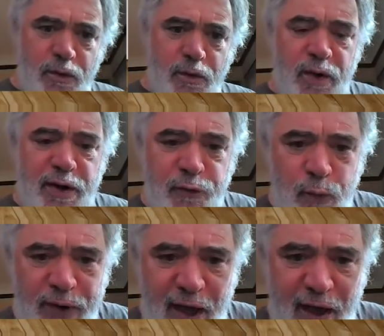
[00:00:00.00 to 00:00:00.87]
what I,
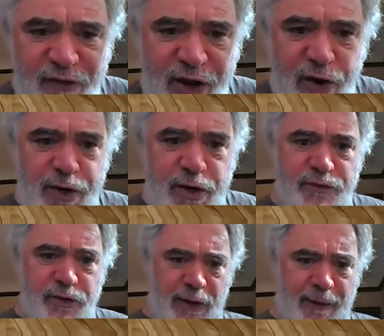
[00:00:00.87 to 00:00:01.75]
what I have here
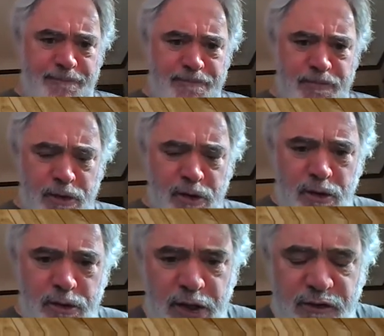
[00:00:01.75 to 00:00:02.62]
is um,
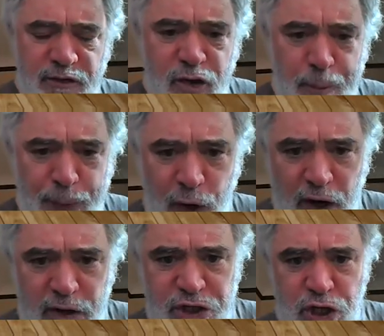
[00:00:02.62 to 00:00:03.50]
this is the
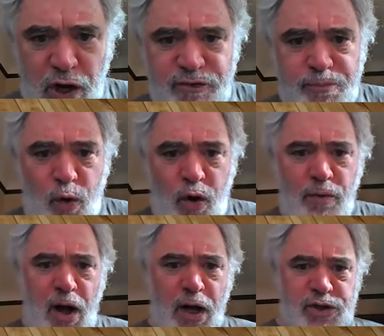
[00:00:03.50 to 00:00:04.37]
production of
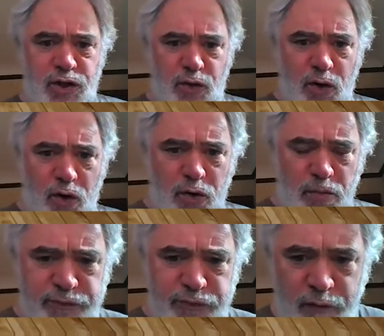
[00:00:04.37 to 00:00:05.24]
small modular
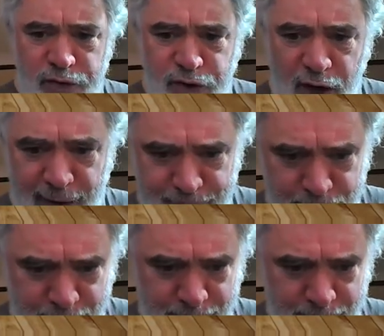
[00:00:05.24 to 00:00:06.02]
homes over time.